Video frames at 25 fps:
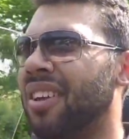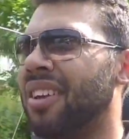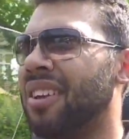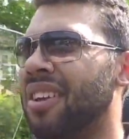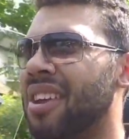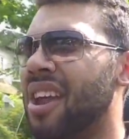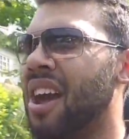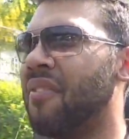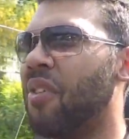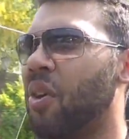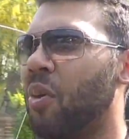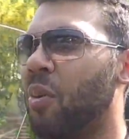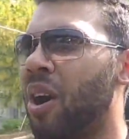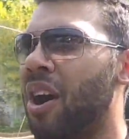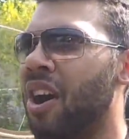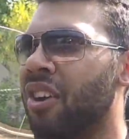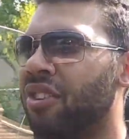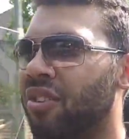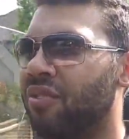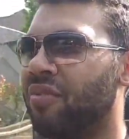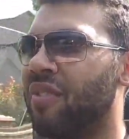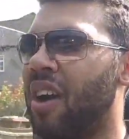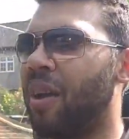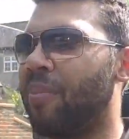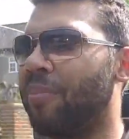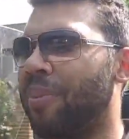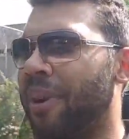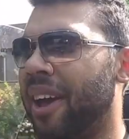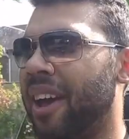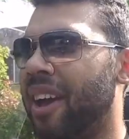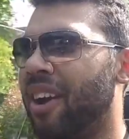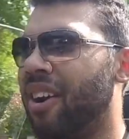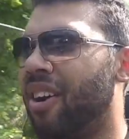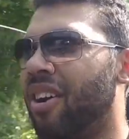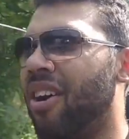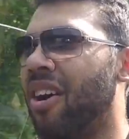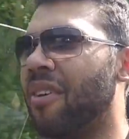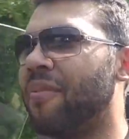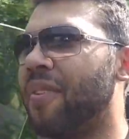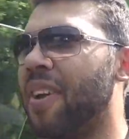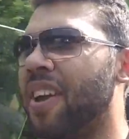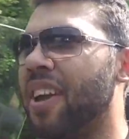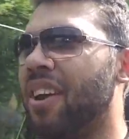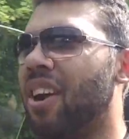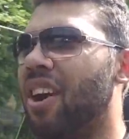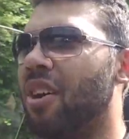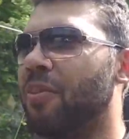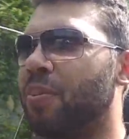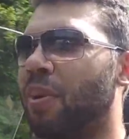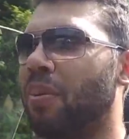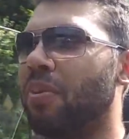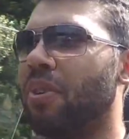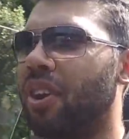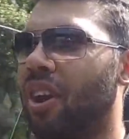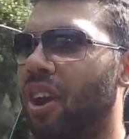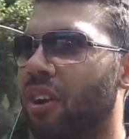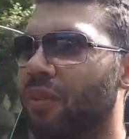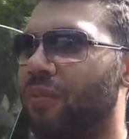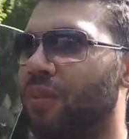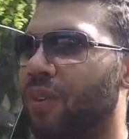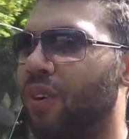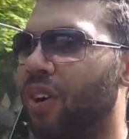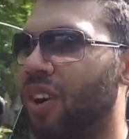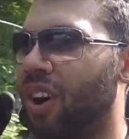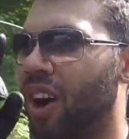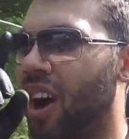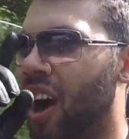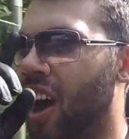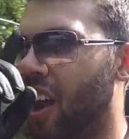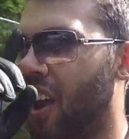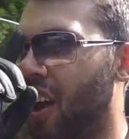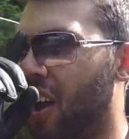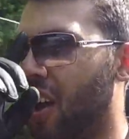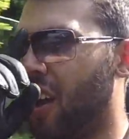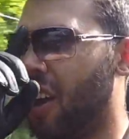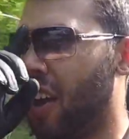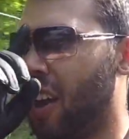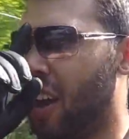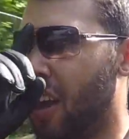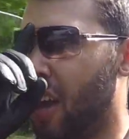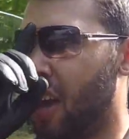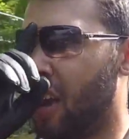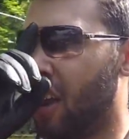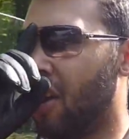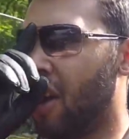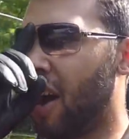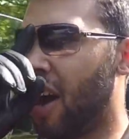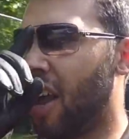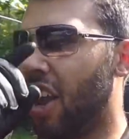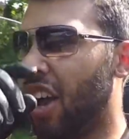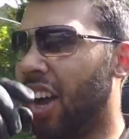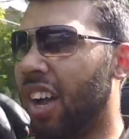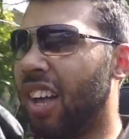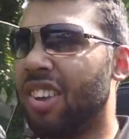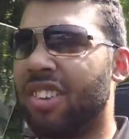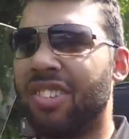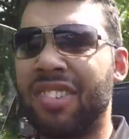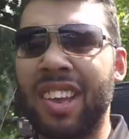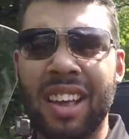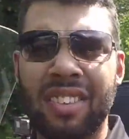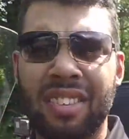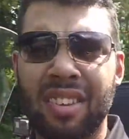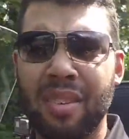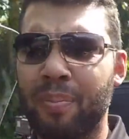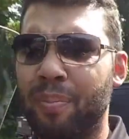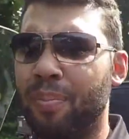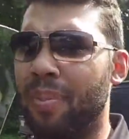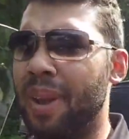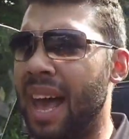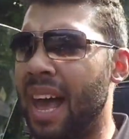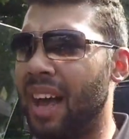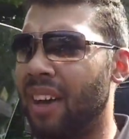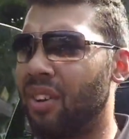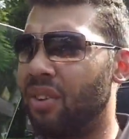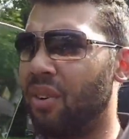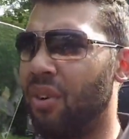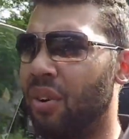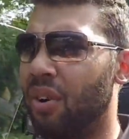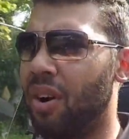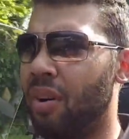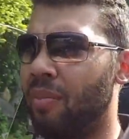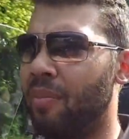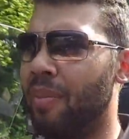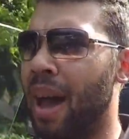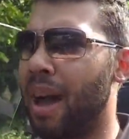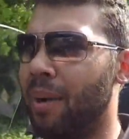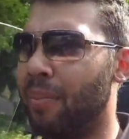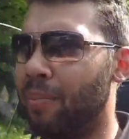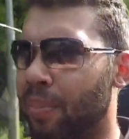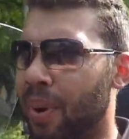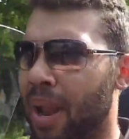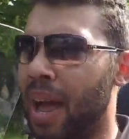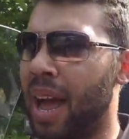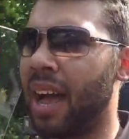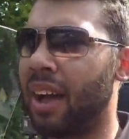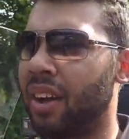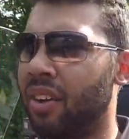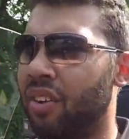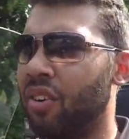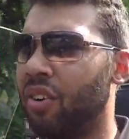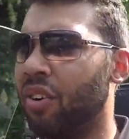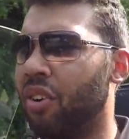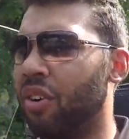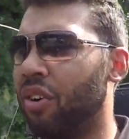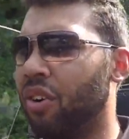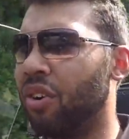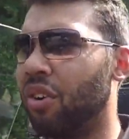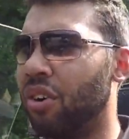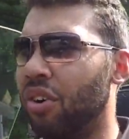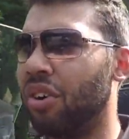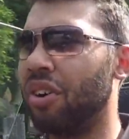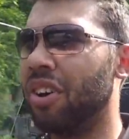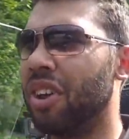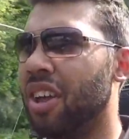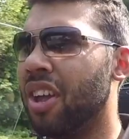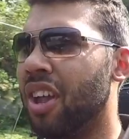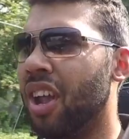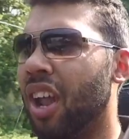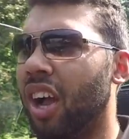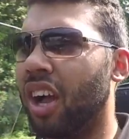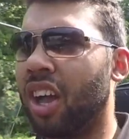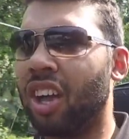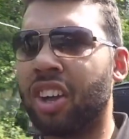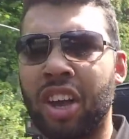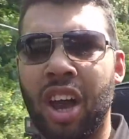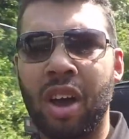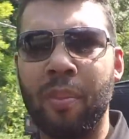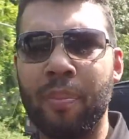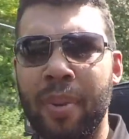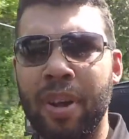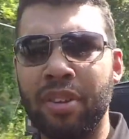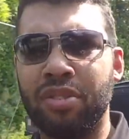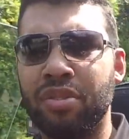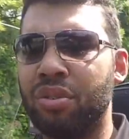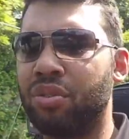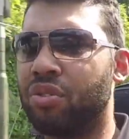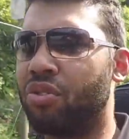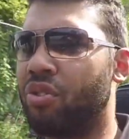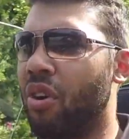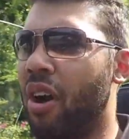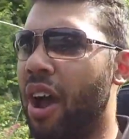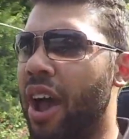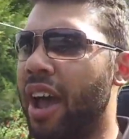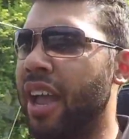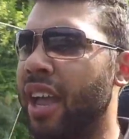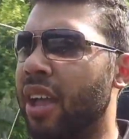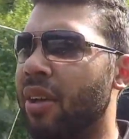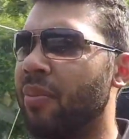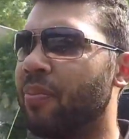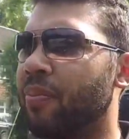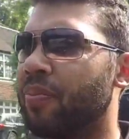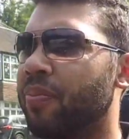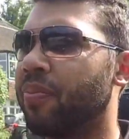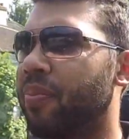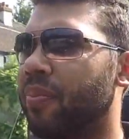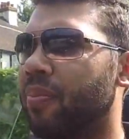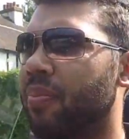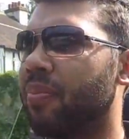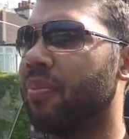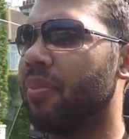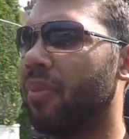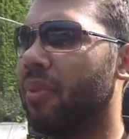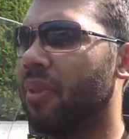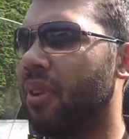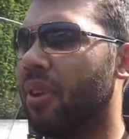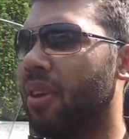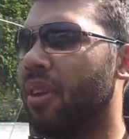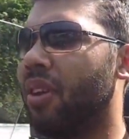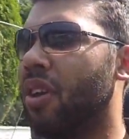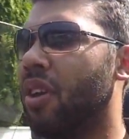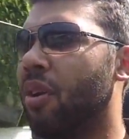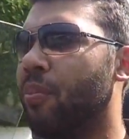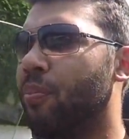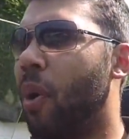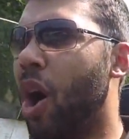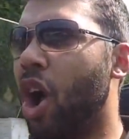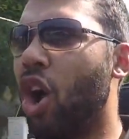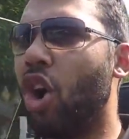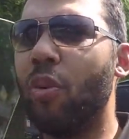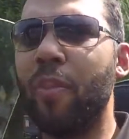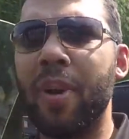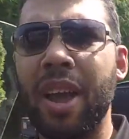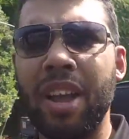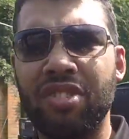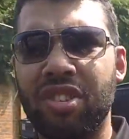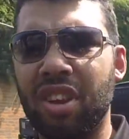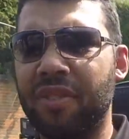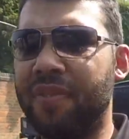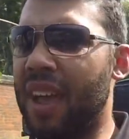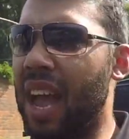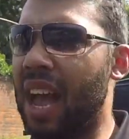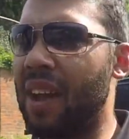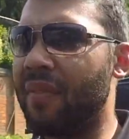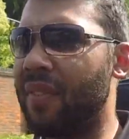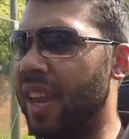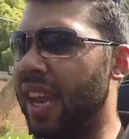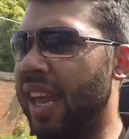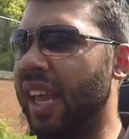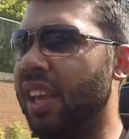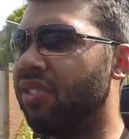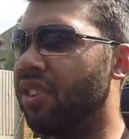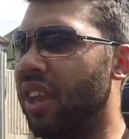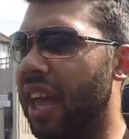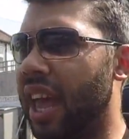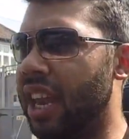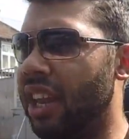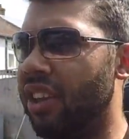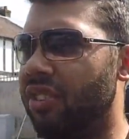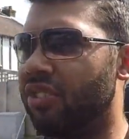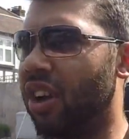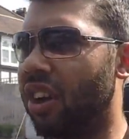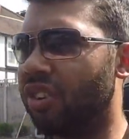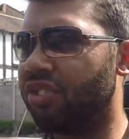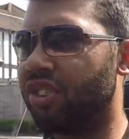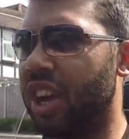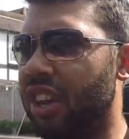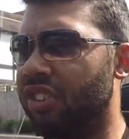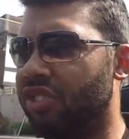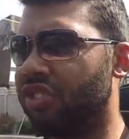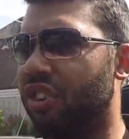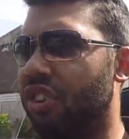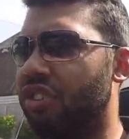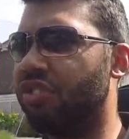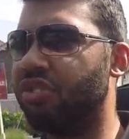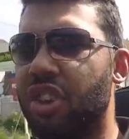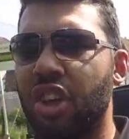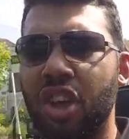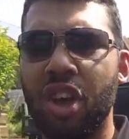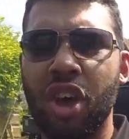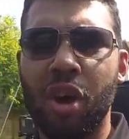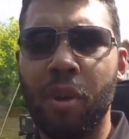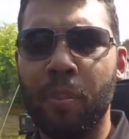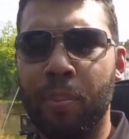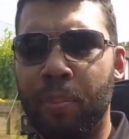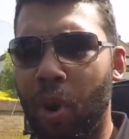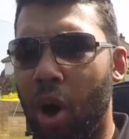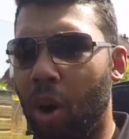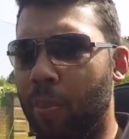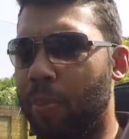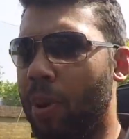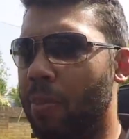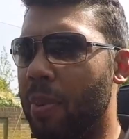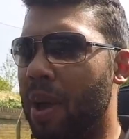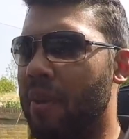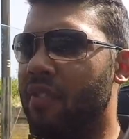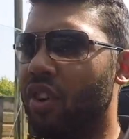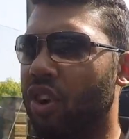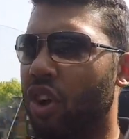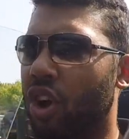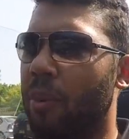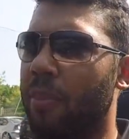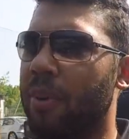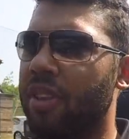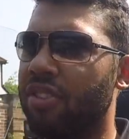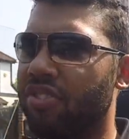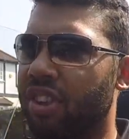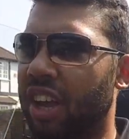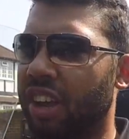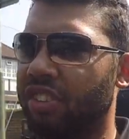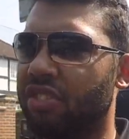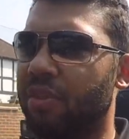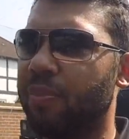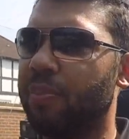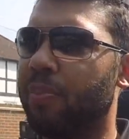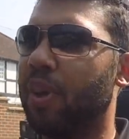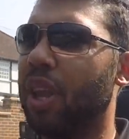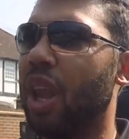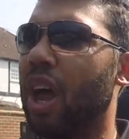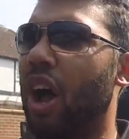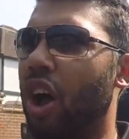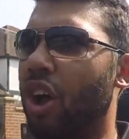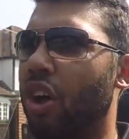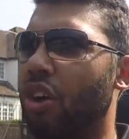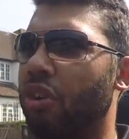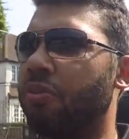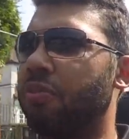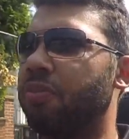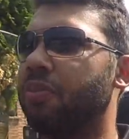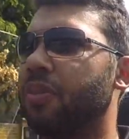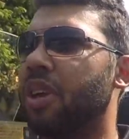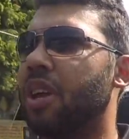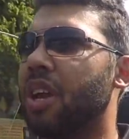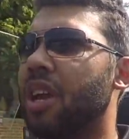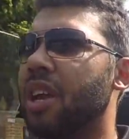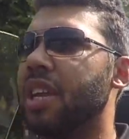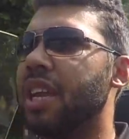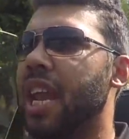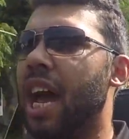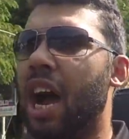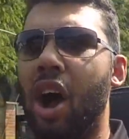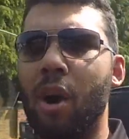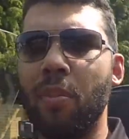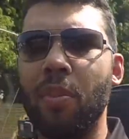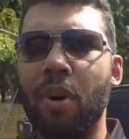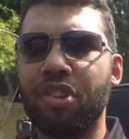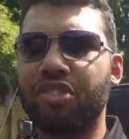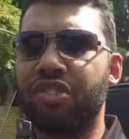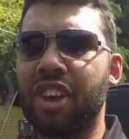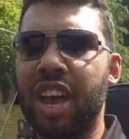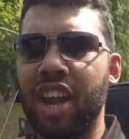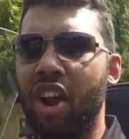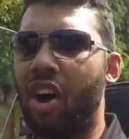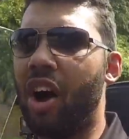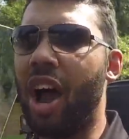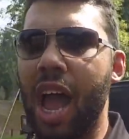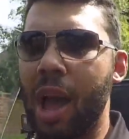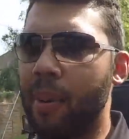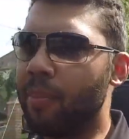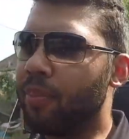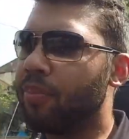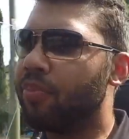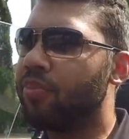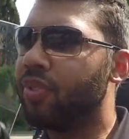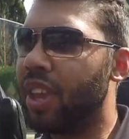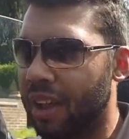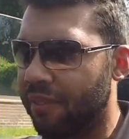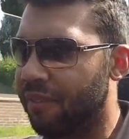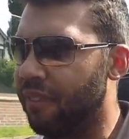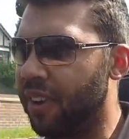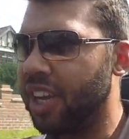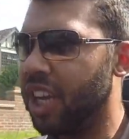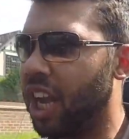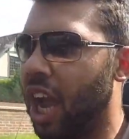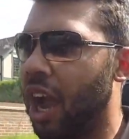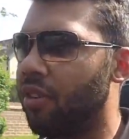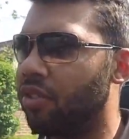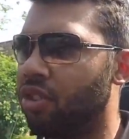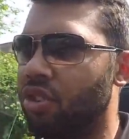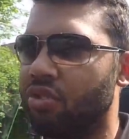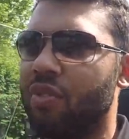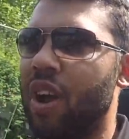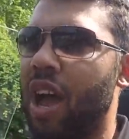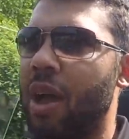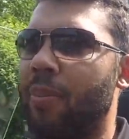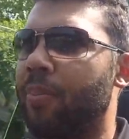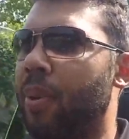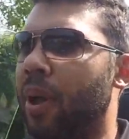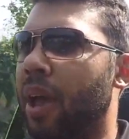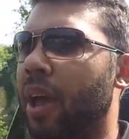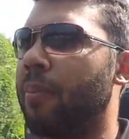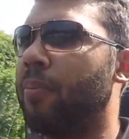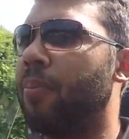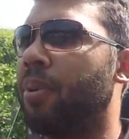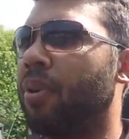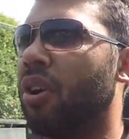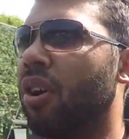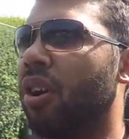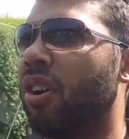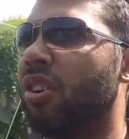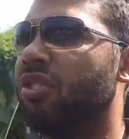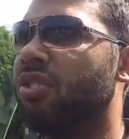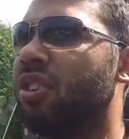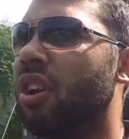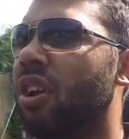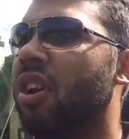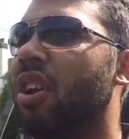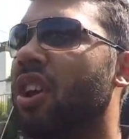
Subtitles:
Now if I were to wrap it, I think I'd probably go for a colour like a satin black or a matte black or like a gunmetal grey. By all means, if you have any suggestions, pop them in the comment section below. Now I'm not saying I am definitely going to wrap it, because